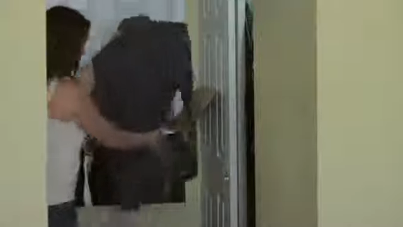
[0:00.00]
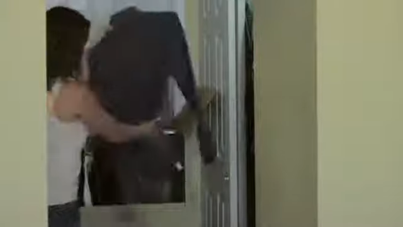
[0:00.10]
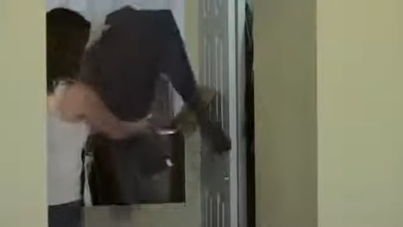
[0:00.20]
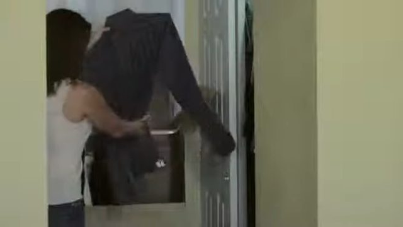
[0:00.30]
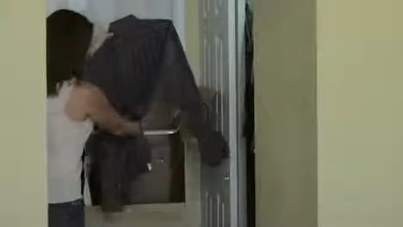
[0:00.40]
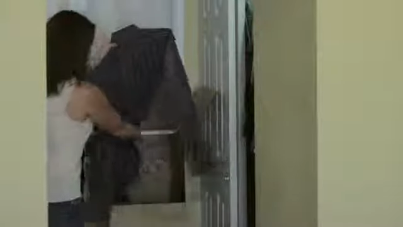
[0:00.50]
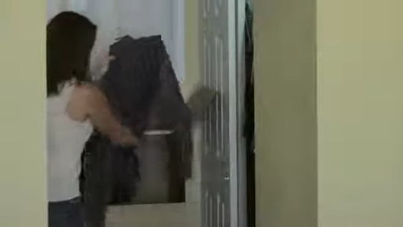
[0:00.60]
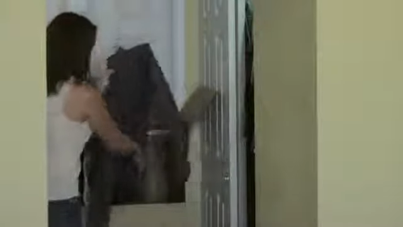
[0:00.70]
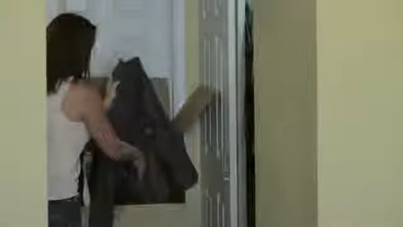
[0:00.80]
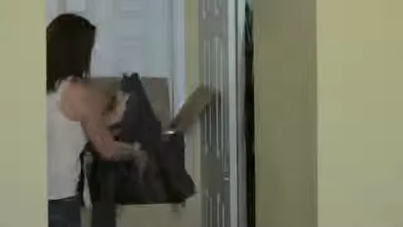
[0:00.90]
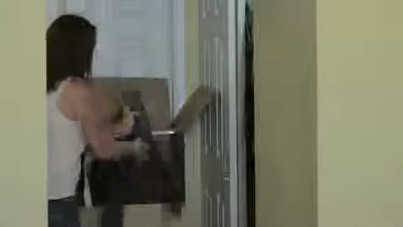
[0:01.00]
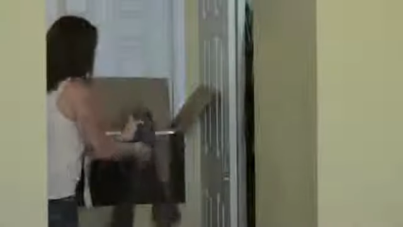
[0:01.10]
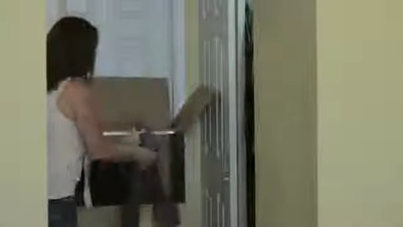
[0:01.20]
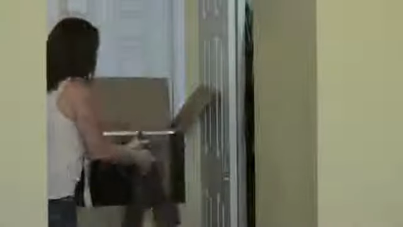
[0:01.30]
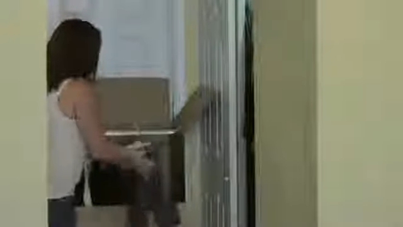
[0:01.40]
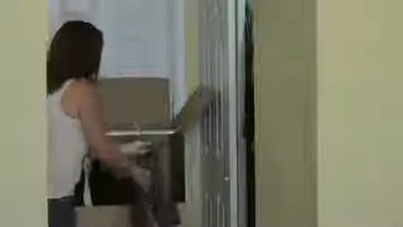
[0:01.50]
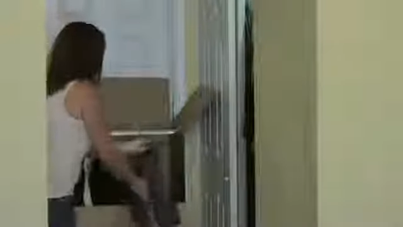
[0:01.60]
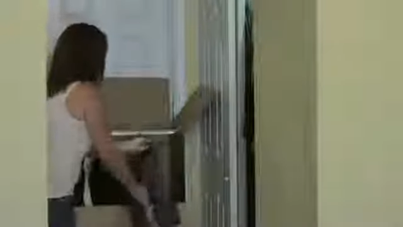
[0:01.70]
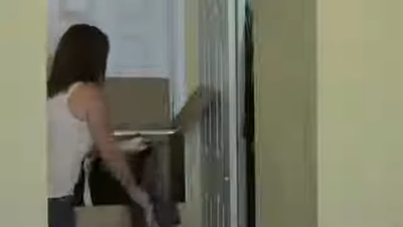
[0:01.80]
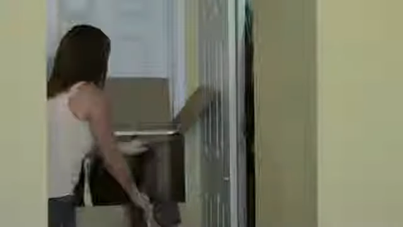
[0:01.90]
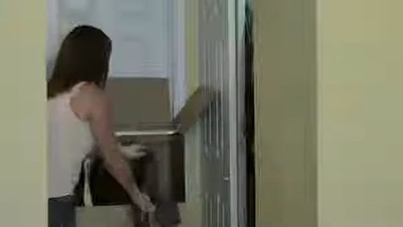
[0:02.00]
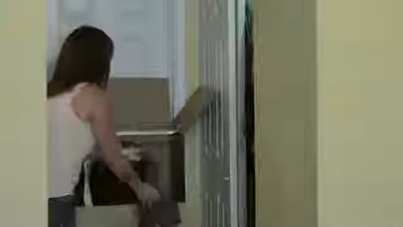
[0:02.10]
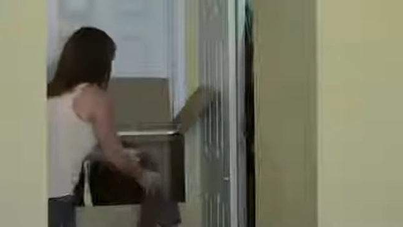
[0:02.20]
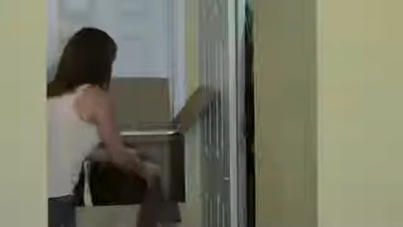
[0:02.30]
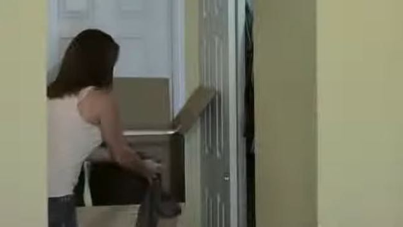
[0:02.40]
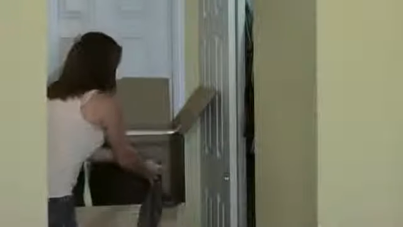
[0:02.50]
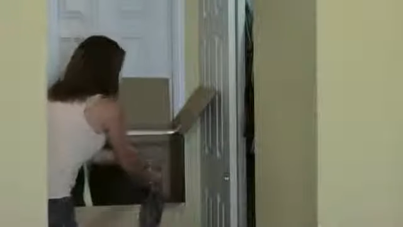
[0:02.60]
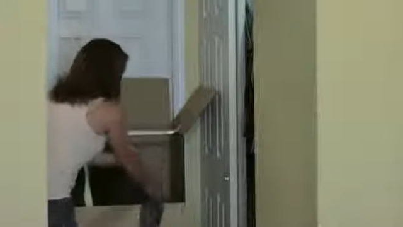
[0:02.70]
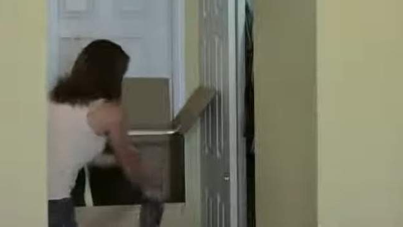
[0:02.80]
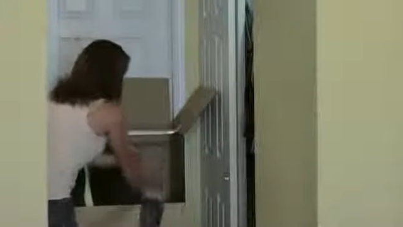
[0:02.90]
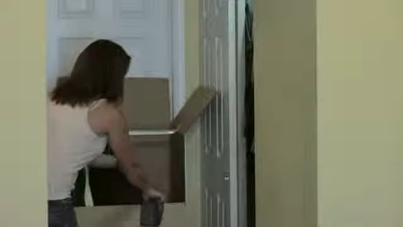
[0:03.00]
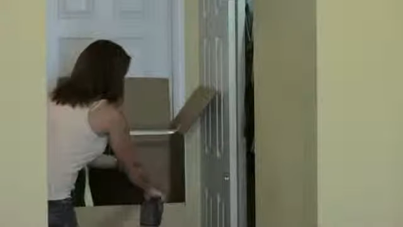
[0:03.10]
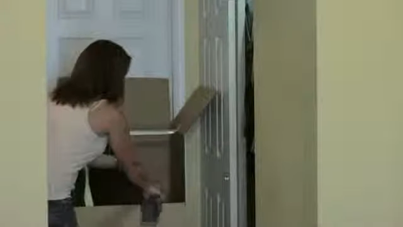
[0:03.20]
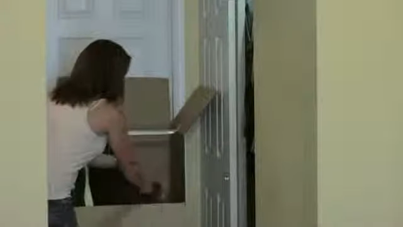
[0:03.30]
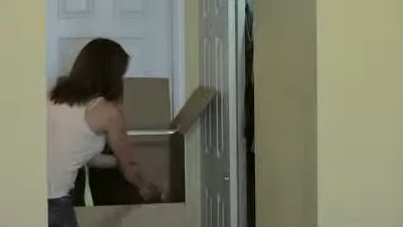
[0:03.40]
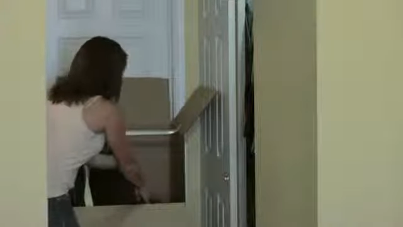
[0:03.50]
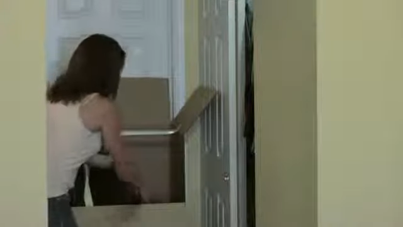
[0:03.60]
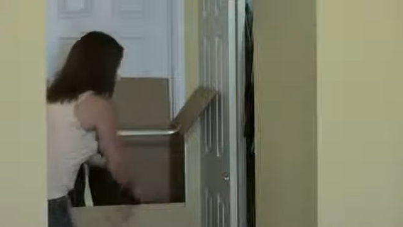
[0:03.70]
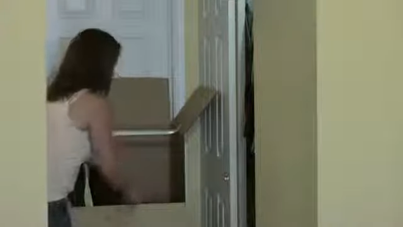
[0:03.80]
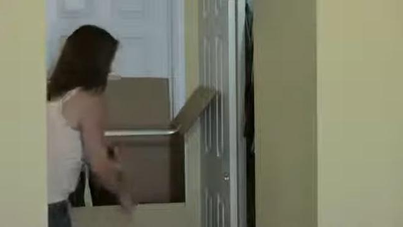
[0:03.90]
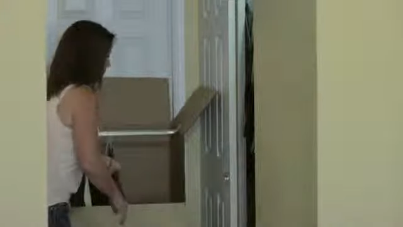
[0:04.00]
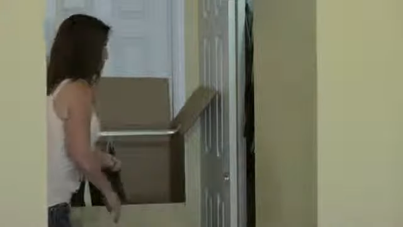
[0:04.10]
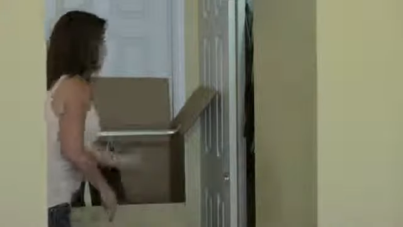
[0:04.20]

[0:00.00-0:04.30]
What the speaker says: Nobody's mouth can be seen.